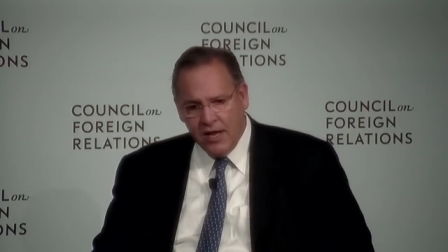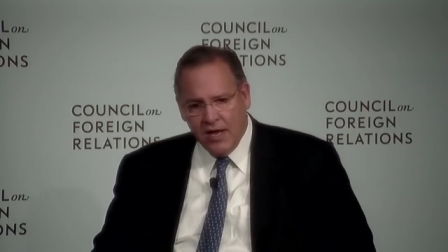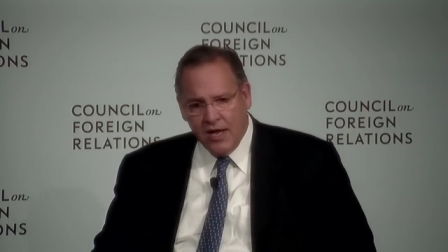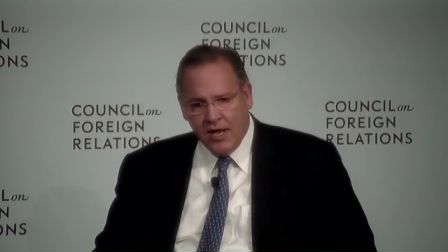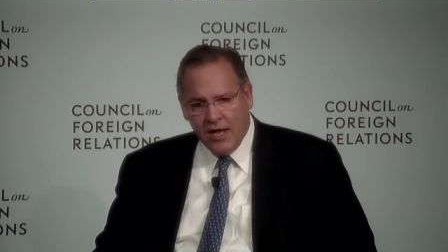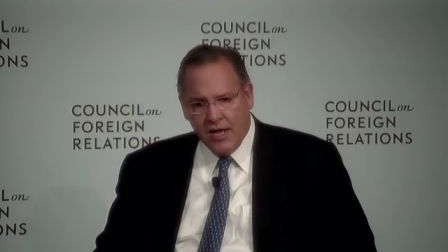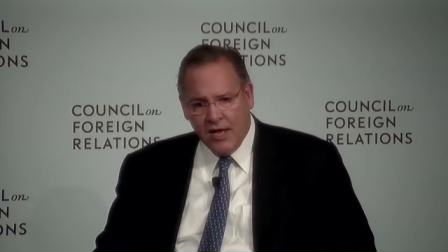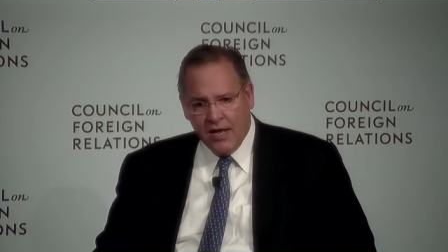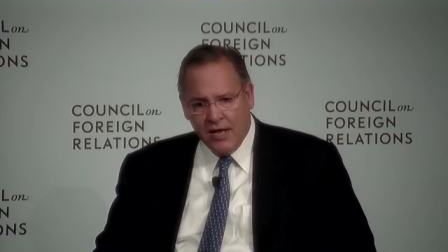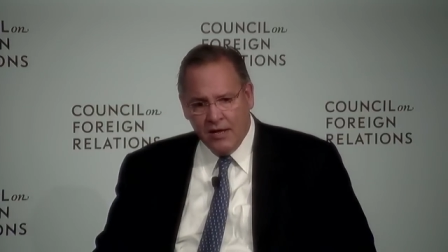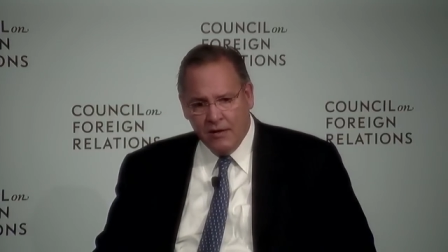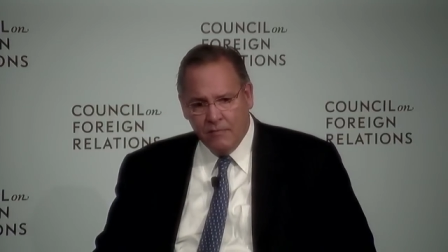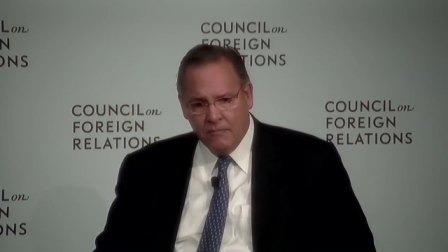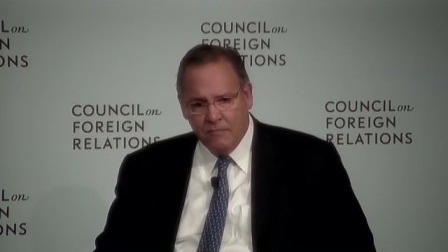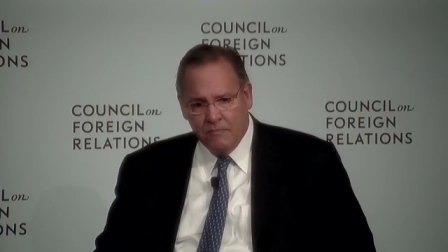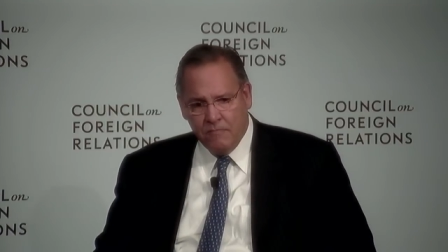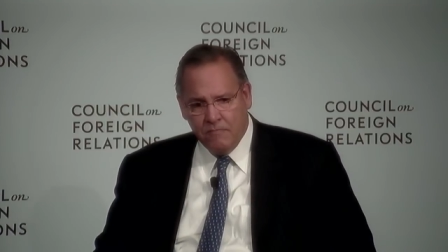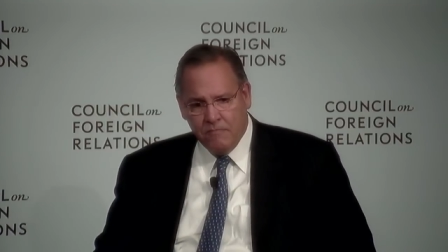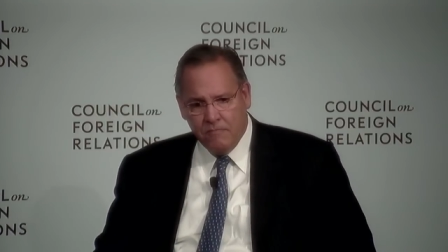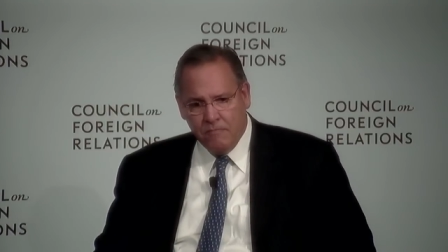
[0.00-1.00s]

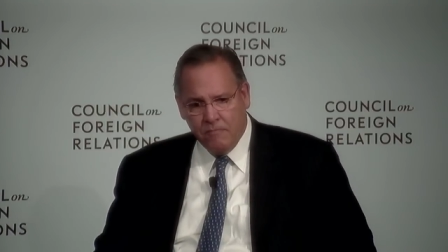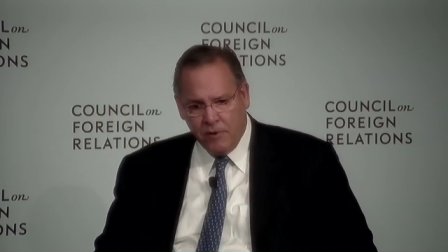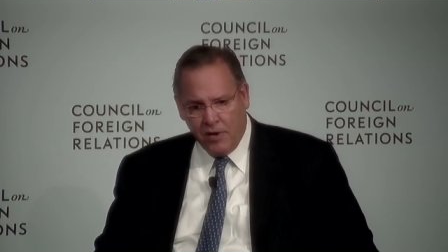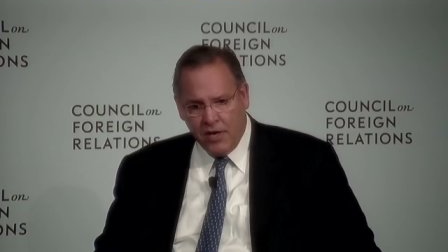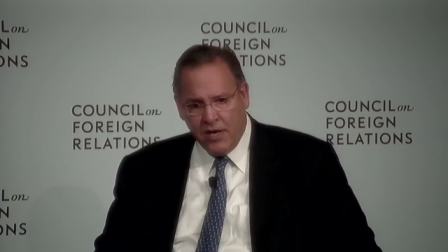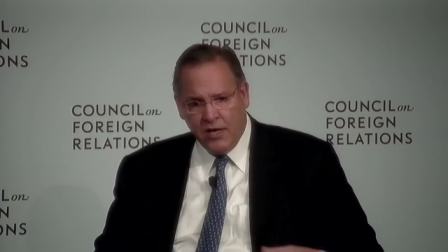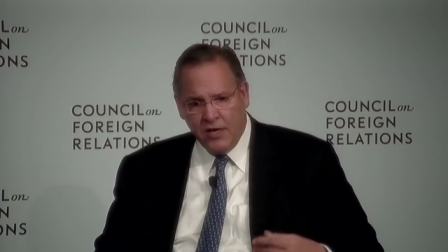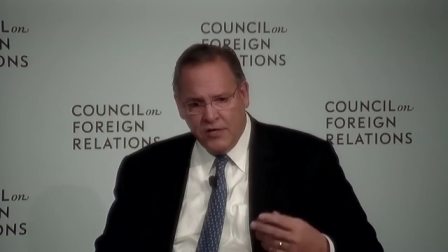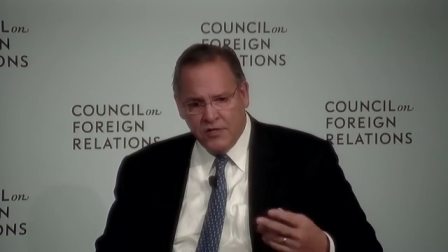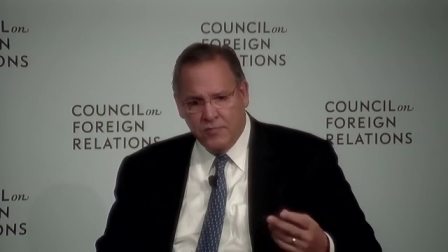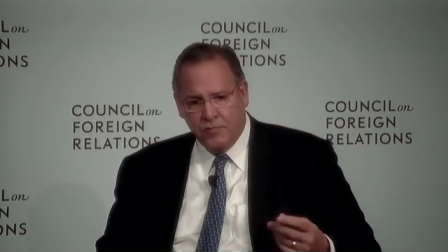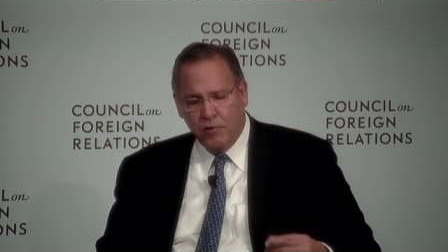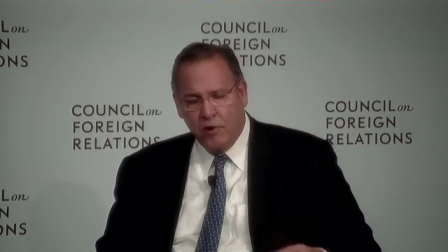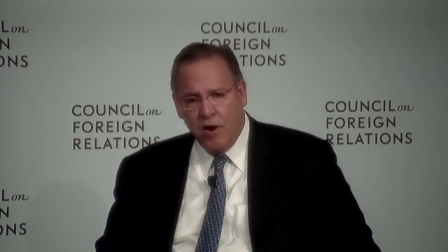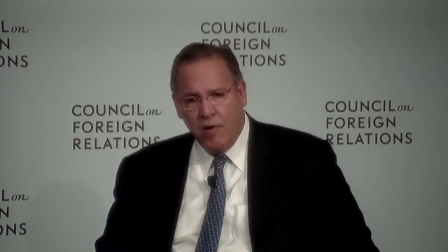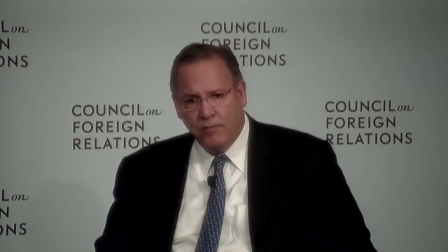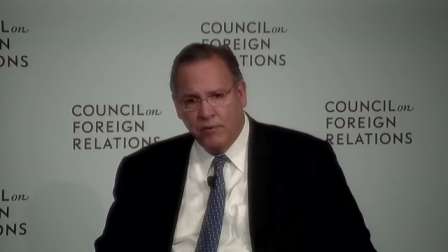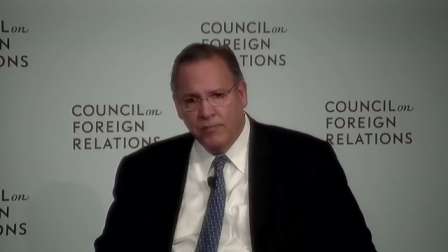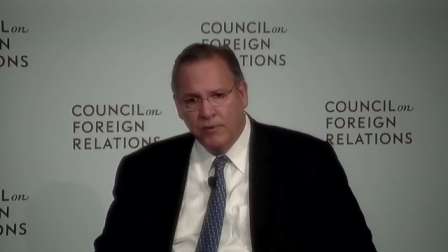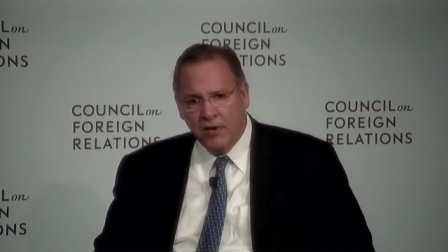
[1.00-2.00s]
Um, but it is a
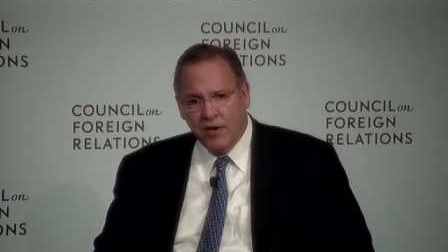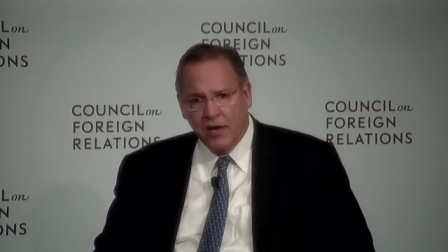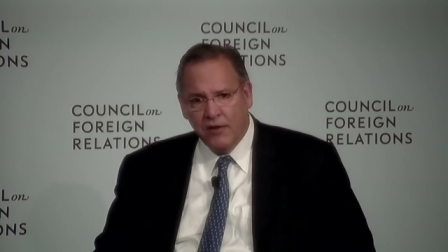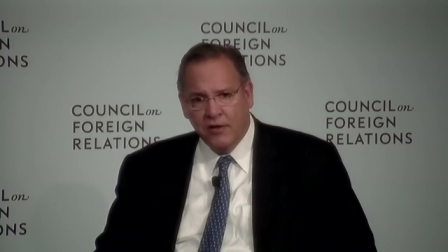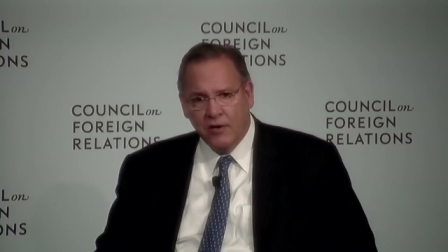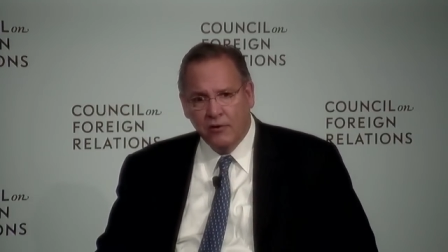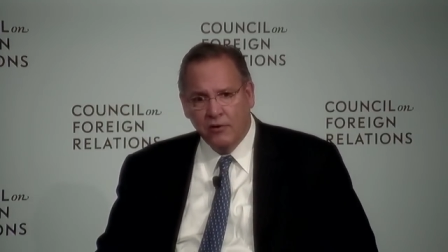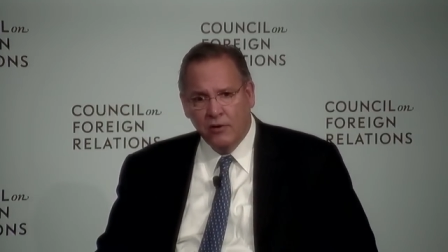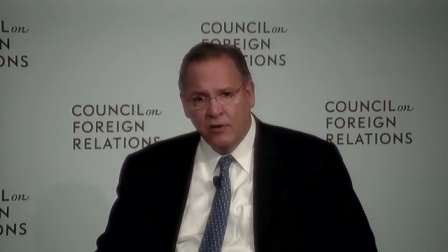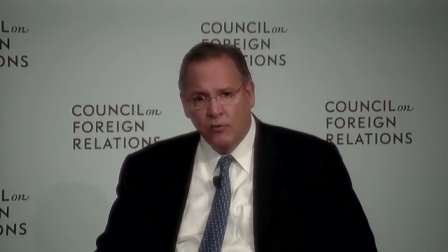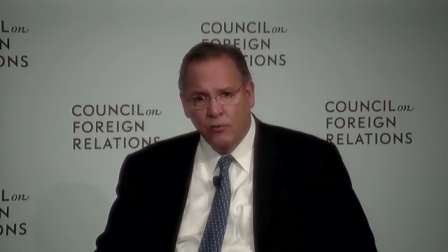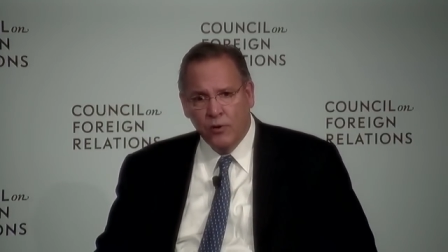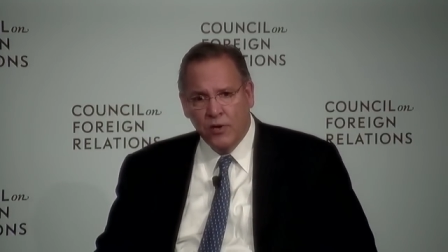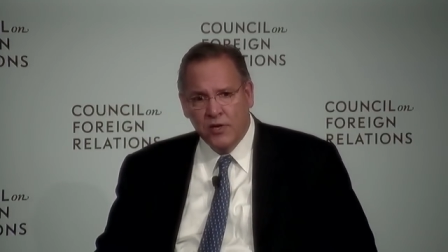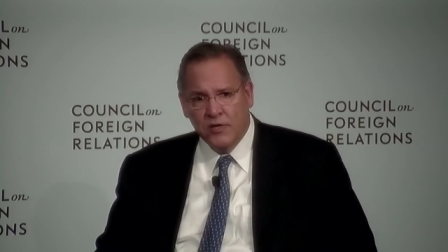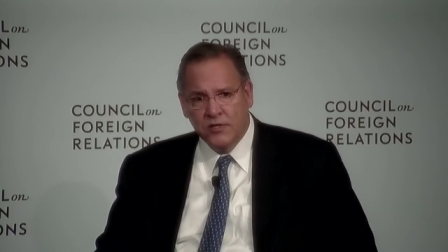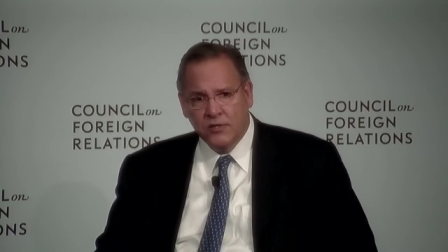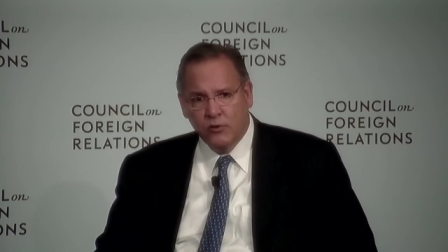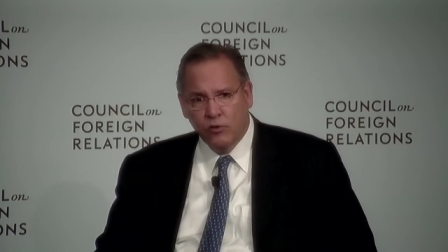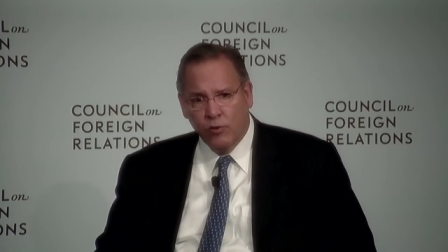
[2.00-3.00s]
problem that I think you know, we
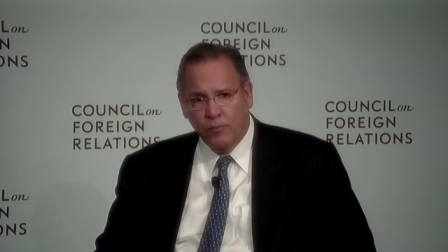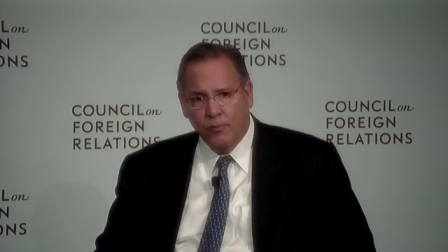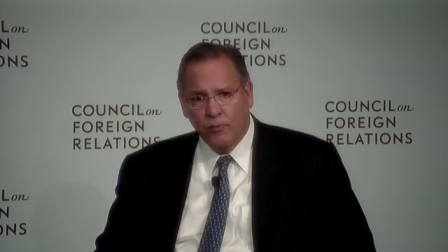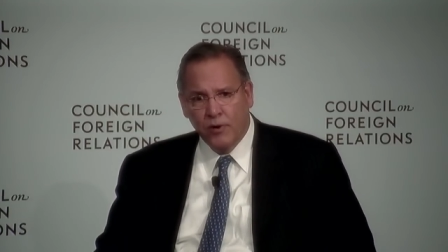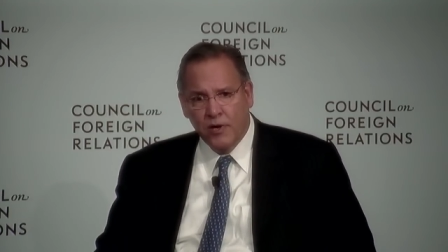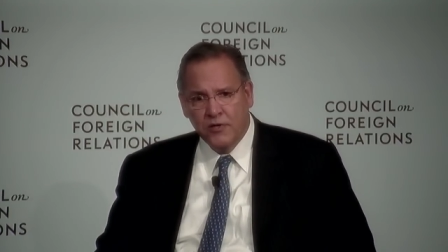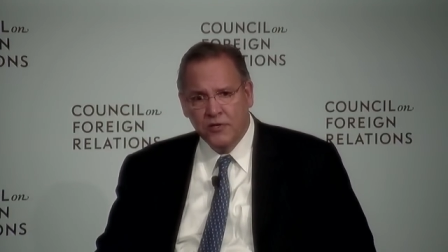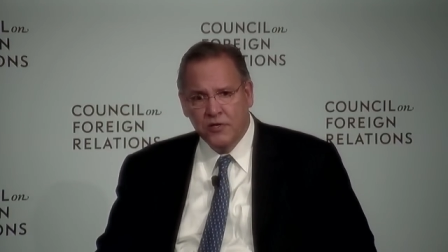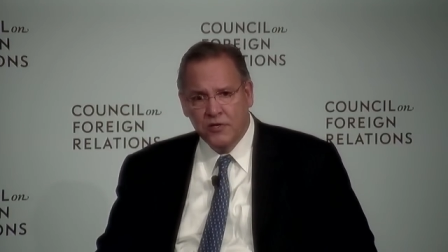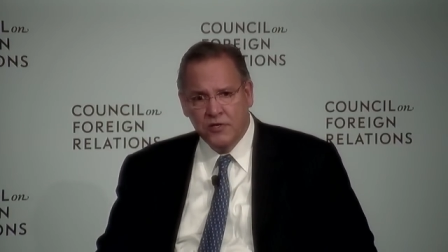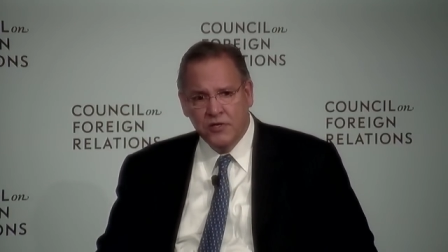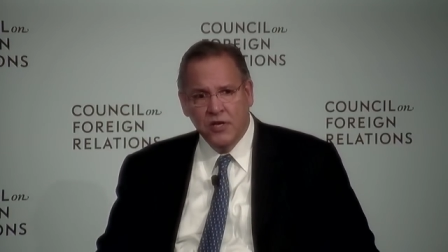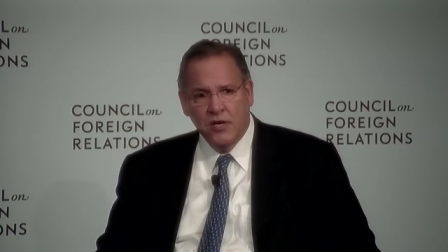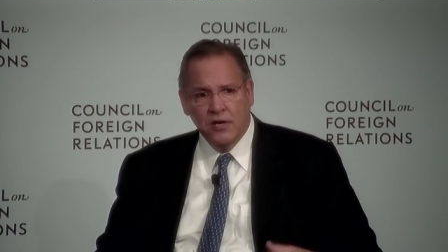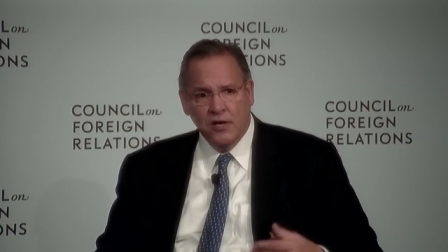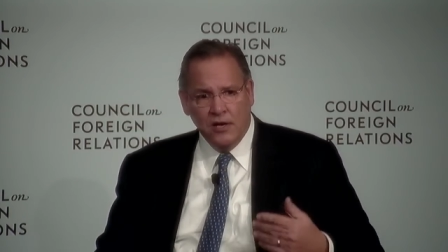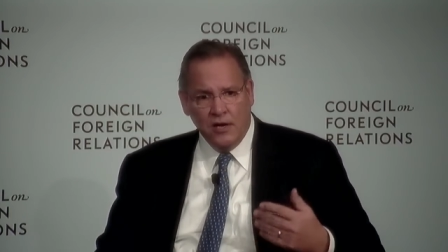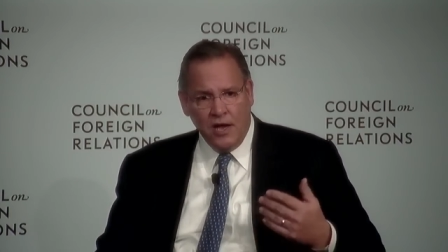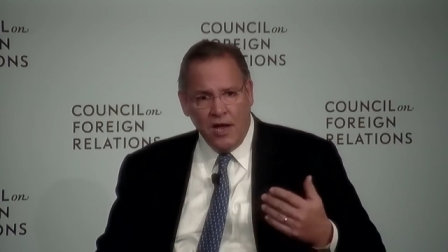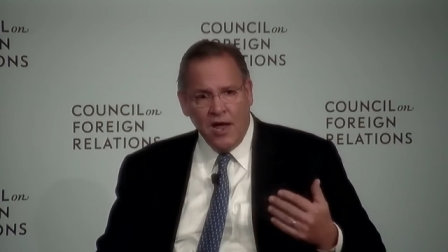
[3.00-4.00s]
as corporations
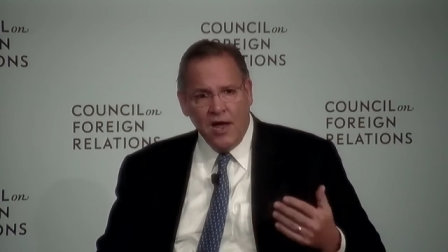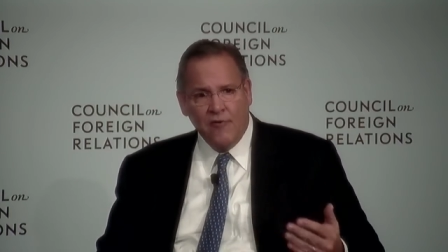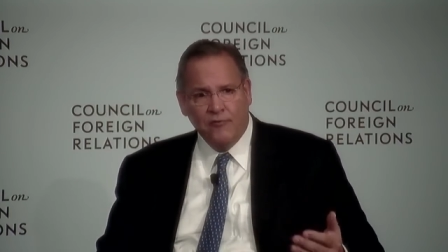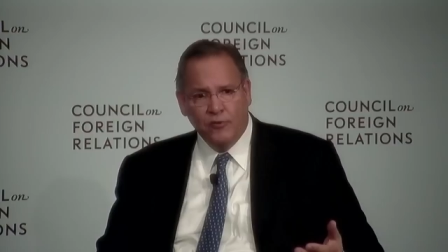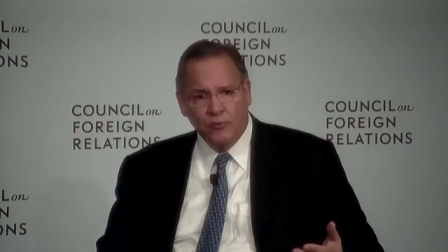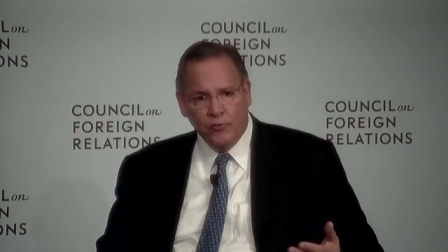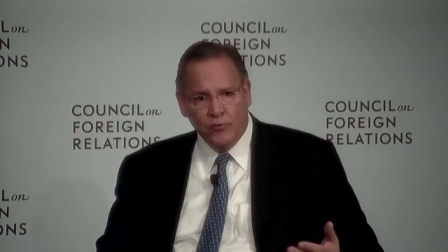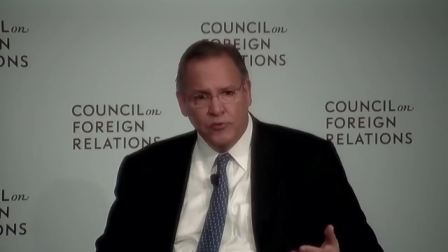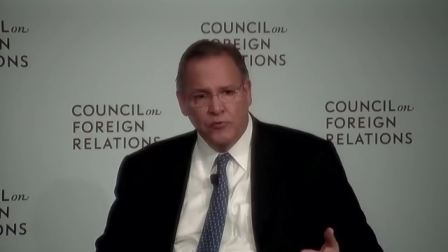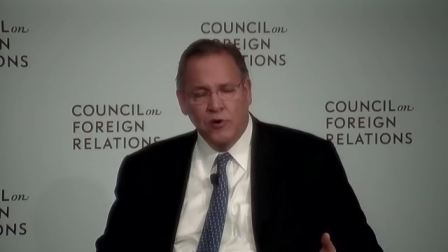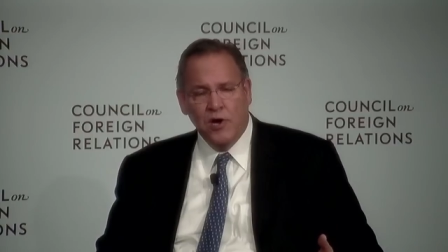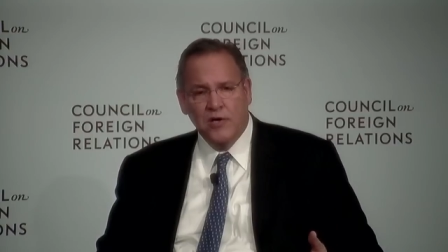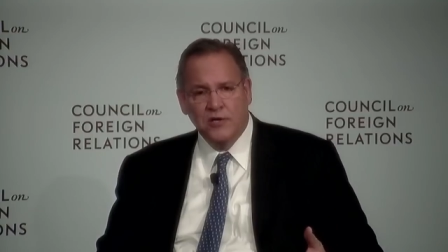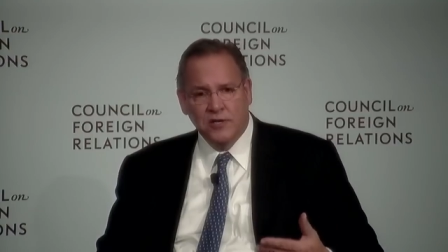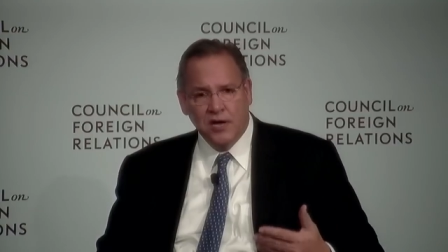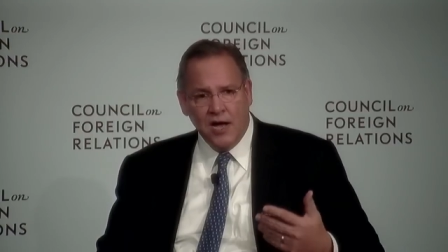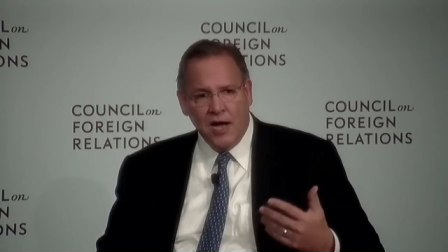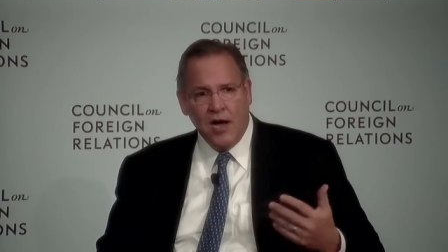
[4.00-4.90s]
have to address.